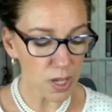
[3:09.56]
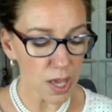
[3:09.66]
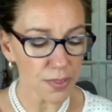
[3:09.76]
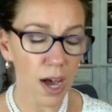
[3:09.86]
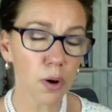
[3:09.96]

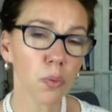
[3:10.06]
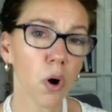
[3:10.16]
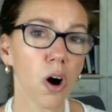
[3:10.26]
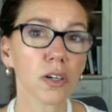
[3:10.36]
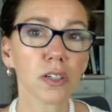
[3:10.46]
and that
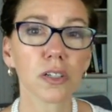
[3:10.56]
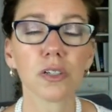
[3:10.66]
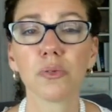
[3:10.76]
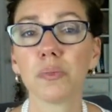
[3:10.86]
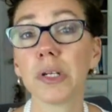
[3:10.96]
walk
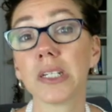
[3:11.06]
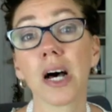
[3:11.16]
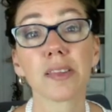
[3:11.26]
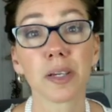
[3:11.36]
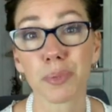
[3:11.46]
would be
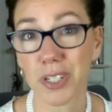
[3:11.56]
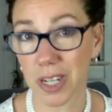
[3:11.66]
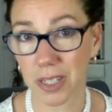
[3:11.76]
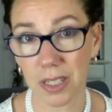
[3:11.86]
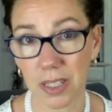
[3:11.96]
nothing but
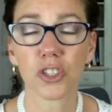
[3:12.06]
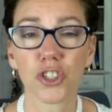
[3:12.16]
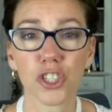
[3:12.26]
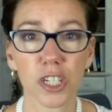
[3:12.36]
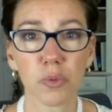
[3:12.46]
dignity.
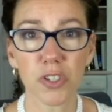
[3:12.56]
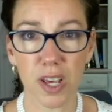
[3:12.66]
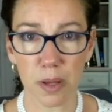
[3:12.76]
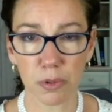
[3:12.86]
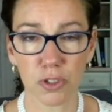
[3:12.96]
She was
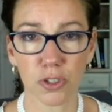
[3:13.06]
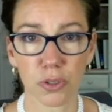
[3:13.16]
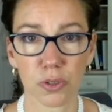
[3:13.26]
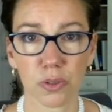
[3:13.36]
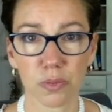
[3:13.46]
able
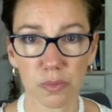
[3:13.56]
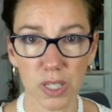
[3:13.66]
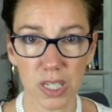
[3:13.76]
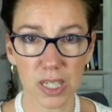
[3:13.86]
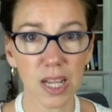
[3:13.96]
to,
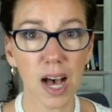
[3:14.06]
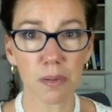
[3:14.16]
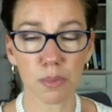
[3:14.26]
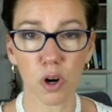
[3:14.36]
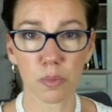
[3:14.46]
in
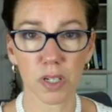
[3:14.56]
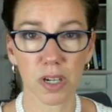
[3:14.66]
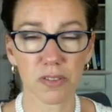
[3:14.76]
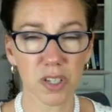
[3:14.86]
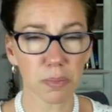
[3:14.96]
that moment
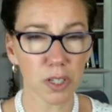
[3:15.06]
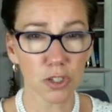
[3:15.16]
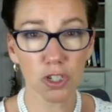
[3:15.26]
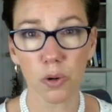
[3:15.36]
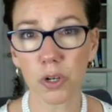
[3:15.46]
of something
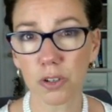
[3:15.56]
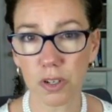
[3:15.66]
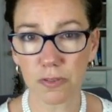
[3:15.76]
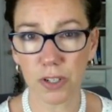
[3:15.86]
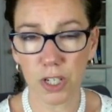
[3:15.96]
so
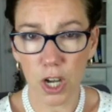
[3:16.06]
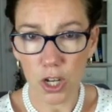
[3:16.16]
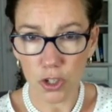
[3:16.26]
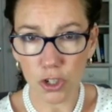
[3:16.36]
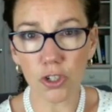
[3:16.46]
horrific,
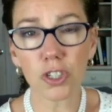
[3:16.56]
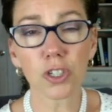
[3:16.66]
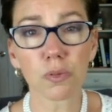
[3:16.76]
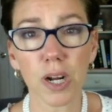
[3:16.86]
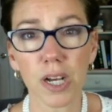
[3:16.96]
turn it
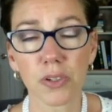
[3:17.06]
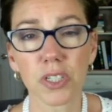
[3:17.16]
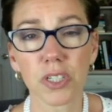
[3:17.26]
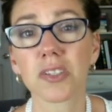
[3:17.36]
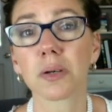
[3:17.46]
around
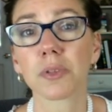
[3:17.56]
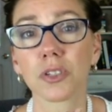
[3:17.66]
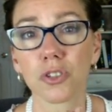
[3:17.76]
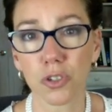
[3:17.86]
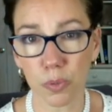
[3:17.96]
into something
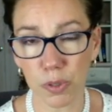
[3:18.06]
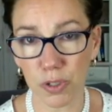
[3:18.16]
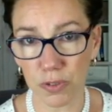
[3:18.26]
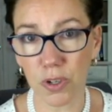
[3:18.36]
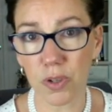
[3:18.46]
so
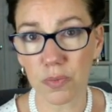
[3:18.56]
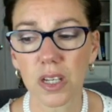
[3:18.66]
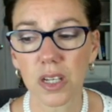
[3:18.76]
beautiful.